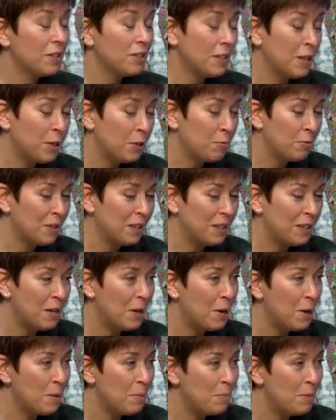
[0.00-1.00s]
I don't really
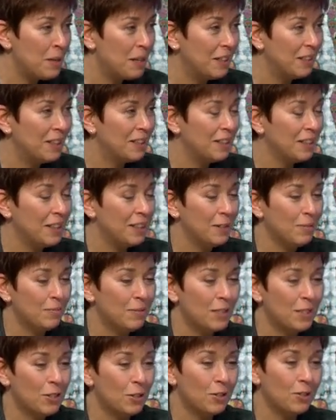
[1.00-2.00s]
know, but
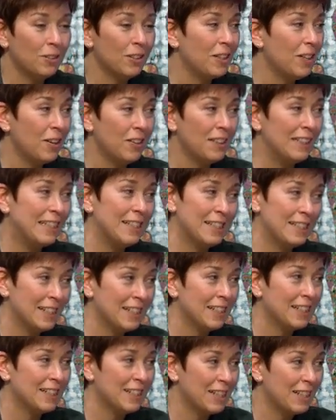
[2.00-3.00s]
they certainly aren't
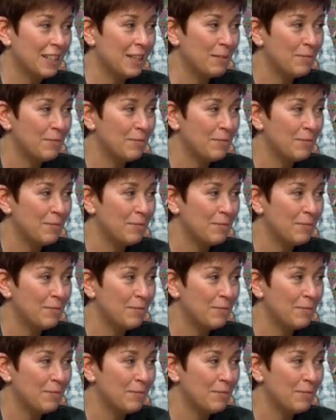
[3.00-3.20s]
listening to them.